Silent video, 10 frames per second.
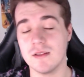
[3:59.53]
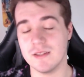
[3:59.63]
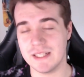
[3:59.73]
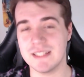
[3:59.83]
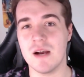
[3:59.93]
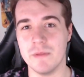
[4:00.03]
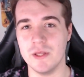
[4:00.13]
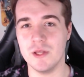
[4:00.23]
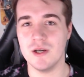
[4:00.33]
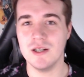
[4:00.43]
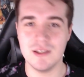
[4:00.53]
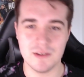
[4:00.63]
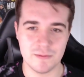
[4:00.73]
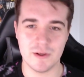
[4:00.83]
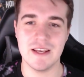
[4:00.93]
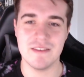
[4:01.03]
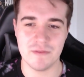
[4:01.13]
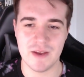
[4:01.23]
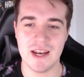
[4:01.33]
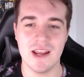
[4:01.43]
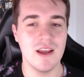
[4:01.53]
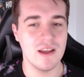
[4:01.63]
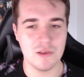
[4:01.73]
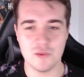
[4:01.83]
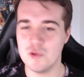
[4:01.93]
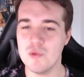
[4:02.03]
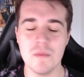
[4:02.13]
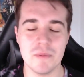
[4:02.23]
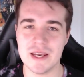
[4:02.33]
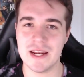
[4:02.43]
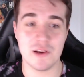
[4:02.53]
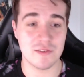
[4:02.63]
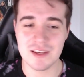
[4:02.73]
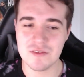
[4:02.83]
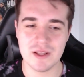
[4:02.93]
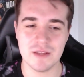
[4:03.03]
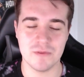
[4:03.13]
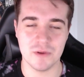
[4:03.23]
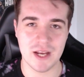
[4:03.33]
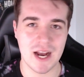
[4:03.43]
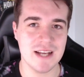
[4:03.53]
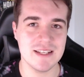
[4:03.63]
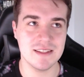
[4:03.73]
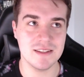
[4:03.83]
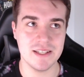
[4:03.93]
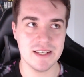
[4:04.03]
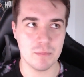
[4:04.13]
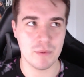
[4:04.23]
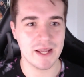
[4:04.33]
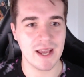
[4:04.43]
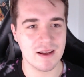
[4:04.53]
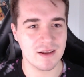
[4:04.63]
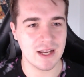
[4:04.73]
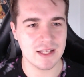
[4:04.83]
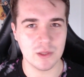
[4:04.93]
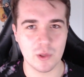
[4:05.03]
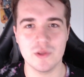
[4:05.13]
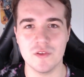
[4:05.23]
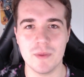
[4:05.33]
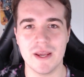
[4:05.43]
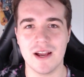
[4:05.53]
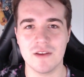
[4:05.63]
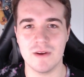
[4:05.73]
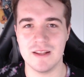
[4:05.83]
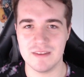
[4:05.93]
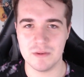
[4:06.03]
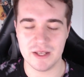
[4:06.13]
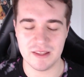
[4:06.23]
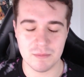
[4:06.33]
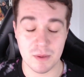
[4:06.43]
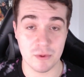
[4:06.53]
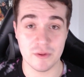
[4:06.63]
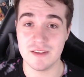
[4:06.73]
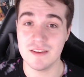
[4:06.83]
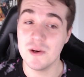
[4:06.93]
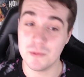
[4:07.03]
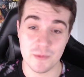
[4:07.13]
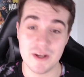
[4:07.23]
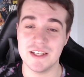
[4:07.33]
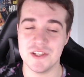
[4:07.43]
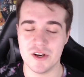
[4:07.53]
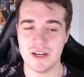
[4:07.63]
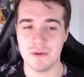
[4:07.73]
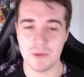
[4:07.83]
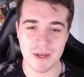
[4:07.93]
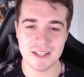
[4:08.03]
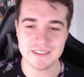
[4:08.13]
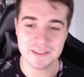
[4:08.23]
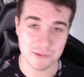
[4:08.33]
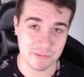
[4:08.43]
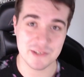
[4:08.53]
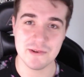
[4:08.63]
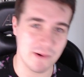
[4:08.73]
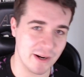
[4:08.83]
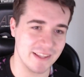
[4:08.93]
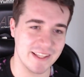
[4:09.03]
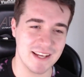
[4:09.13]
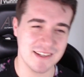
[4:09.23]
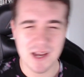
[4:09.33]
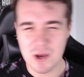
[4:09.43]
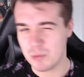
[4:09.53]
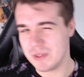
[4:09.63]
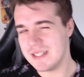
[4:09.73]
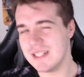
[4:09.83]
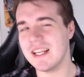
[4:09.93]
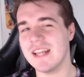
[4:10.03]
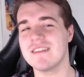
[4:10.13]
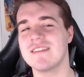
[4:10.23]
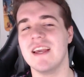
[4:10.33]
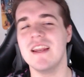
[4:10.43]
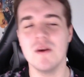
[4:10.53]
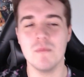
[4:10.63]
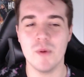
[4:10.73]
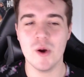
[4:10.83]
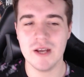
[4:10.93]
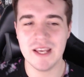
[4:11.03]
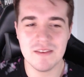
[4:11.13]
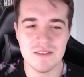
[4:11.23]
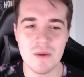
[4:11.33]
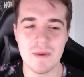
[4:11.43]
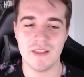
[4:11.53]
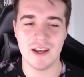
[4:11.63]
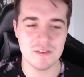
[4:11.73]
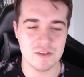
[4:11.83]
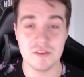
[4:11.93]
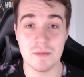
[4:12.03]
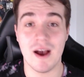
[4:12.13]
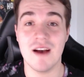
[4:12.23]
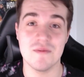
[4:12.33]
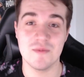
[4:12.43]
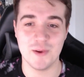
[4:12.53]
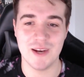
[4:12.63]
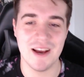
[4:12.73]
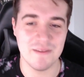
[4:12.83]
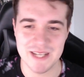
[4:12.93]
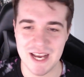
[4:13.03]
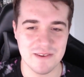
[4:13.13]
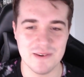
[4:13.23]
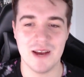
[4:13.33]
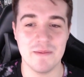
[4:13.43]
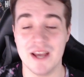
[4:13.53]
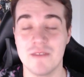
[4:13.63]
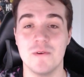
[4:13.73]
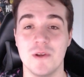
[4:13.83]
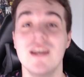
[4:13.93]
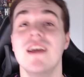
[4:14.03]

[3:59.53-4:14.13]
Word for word: Link below for his event. Do compete in it because it is really fun. I did the pickaxe. I did Lachlan's Pickaxe Frenzy with my brothers. We really enjoyed it. We bagged ourselves a Victory Royale at the end. We didn't get the skin, but it's not about that. It's just about having fun, and we had and we had fun.